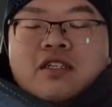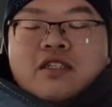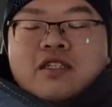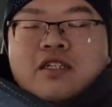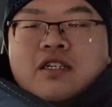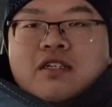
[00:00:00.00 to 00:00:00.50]

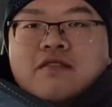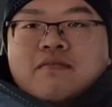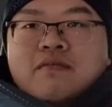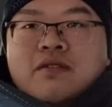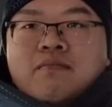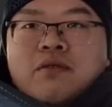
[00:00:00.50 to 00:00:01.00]
Yeah.
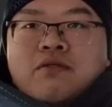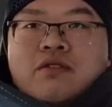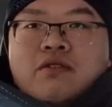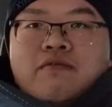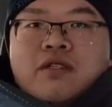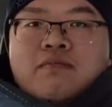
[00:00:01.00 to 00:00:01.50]
Most
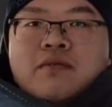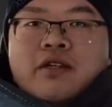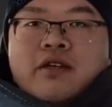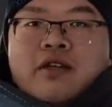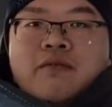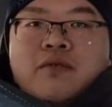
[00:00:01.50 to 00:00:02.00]
of them
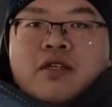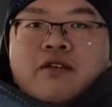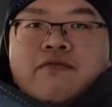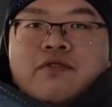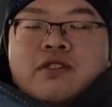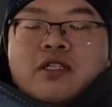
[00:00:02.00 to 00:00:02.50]
that came here
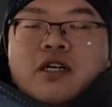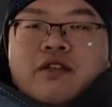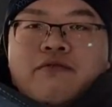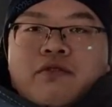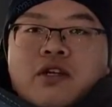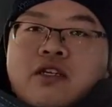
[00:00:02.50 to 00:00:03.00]
for study
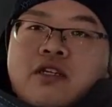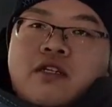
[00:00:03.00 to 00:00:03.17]
for a year.